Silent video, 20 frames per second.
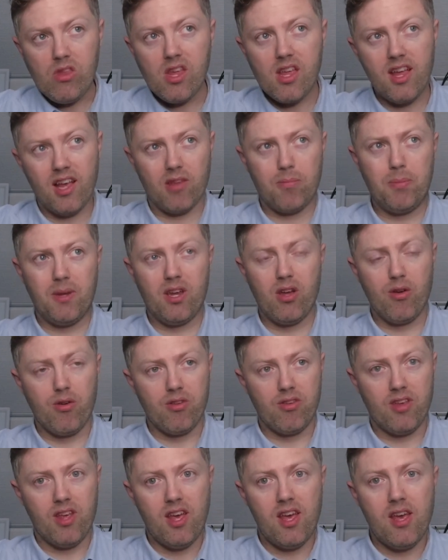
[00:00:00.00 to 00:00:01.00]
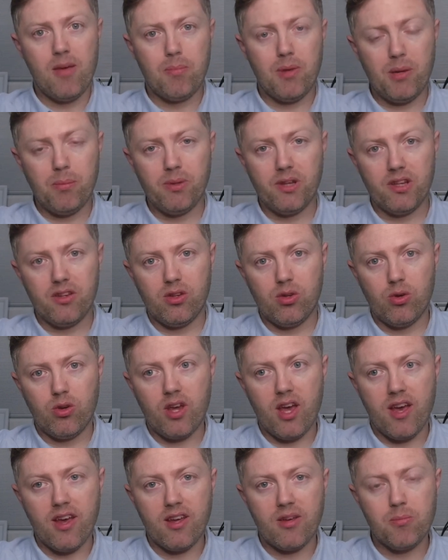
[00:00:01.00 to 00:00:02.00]
that's because people in the
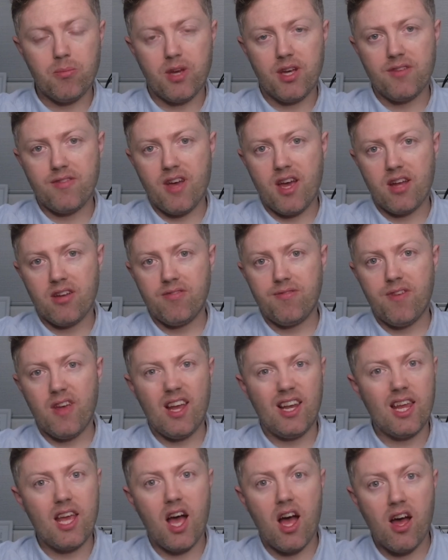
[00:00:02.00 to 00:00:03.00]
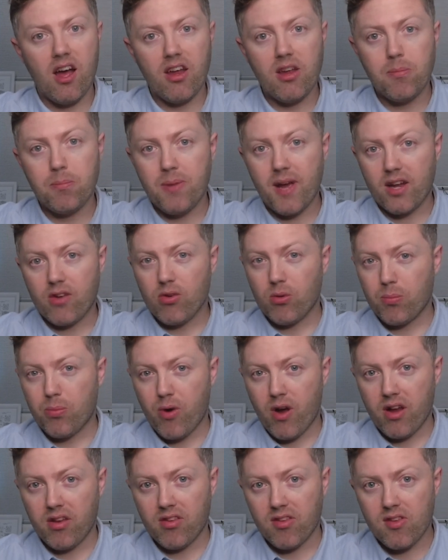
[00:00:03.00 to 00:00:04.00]
UK have had fairly high petrol
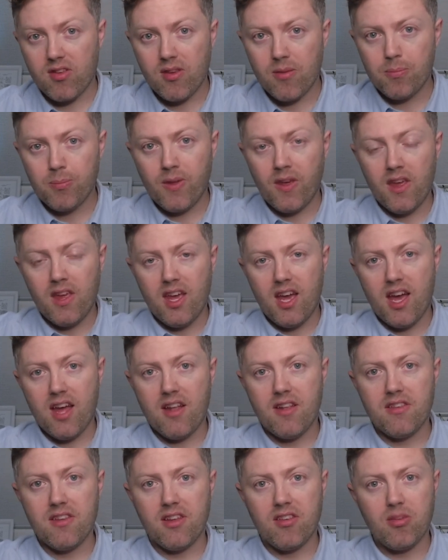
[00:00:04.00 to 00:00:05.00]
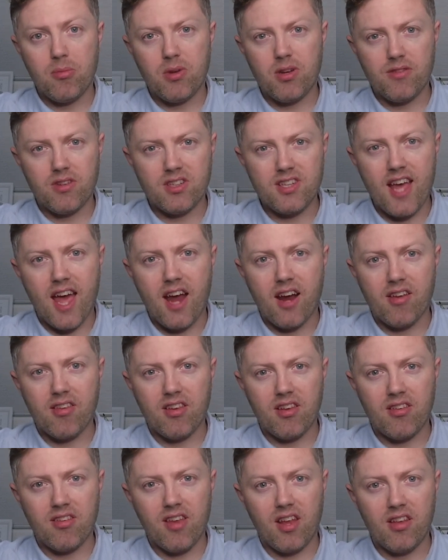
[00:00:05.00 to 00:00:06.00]
prices, and there's a bit of a tax
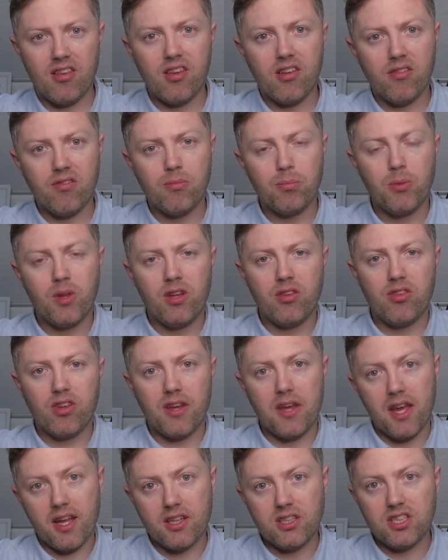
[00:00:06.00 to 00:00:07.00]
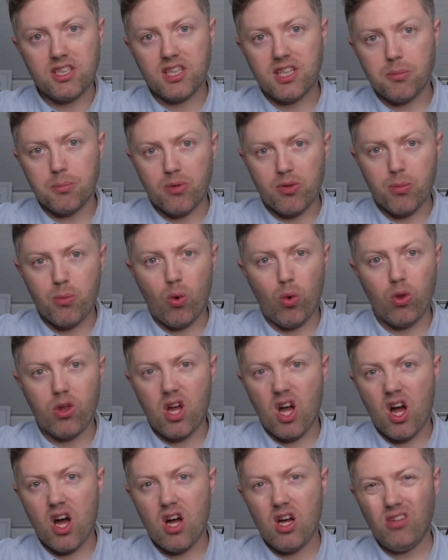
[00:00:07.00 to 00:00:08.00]
incentive to get a cheap small
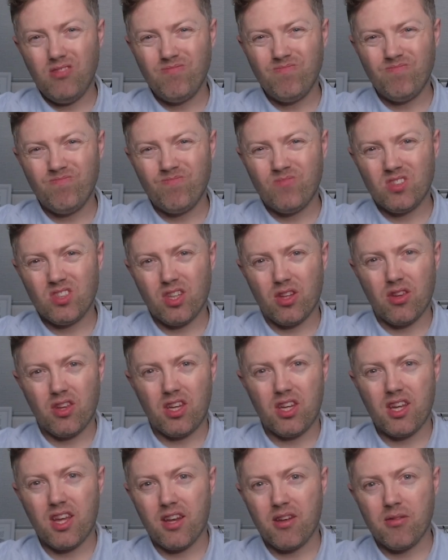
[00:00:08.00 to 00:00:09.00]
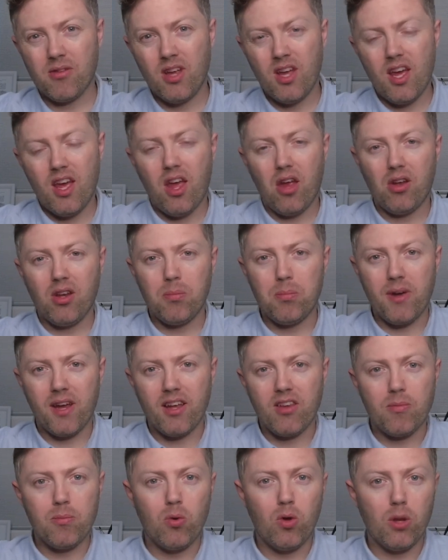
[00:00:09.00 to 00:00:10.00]
car so that you can only pay a
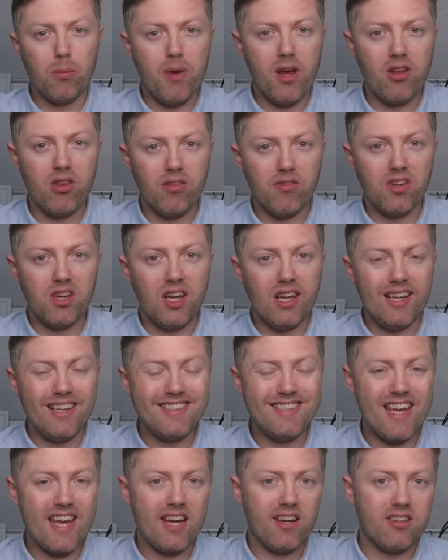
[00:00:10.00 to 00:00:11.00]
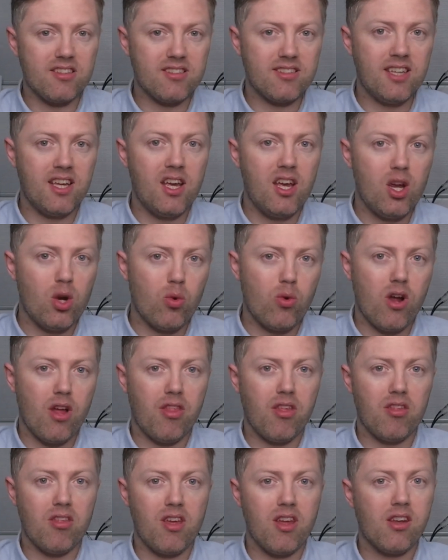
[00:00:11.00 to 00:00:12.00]
small amount of yearly tax
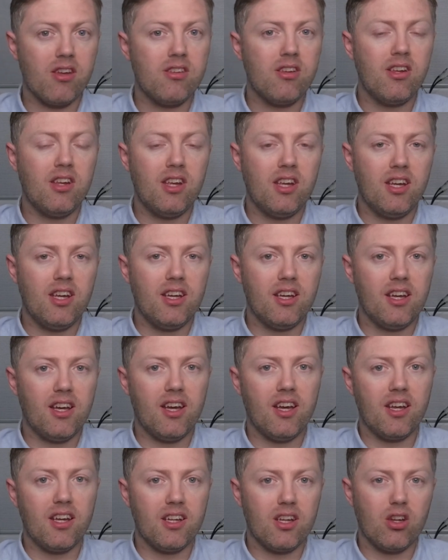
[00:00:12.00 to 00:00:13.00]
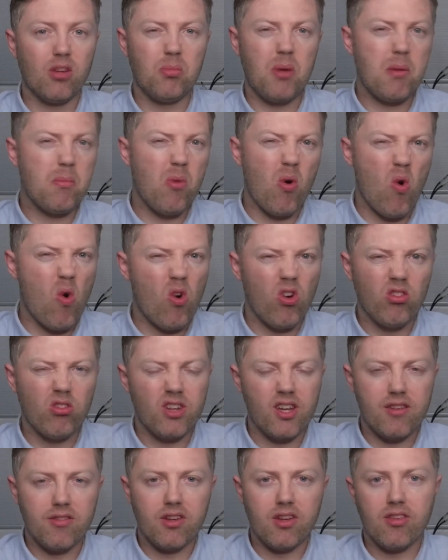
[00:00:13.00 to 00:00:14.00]
rather than a bit more,
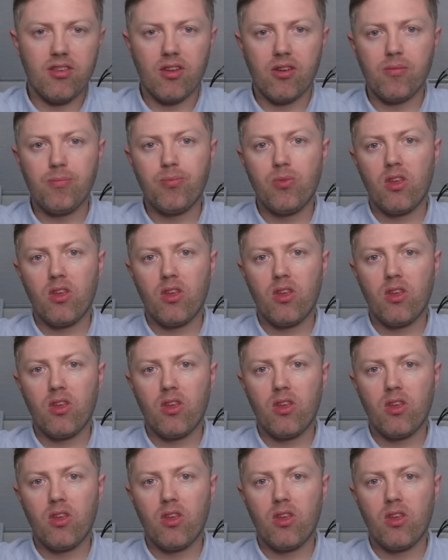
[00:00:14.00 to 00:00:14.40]
whatever. So,